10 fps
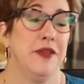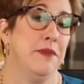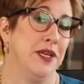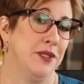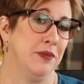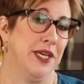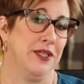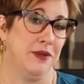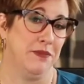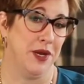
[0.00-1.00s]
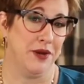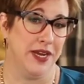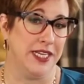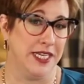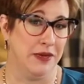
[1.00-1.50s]
They say the best place
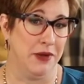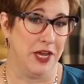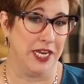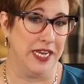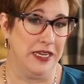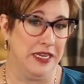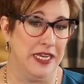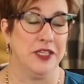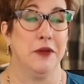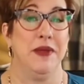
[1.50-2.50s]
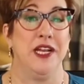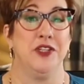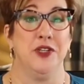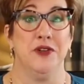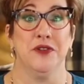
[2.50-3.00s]
to bury a dead body
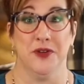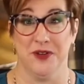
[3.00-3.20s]
is on page